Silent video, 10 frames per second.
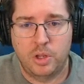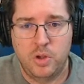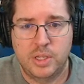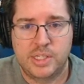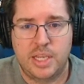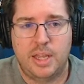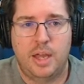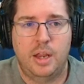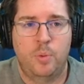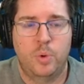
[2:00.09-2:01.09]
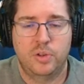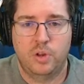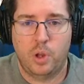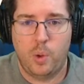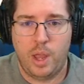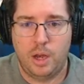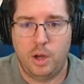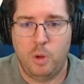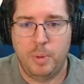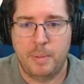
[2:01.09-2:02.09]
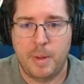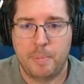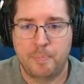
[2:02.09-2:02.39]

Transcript: You can see that, and we're just going to go ahead and open him up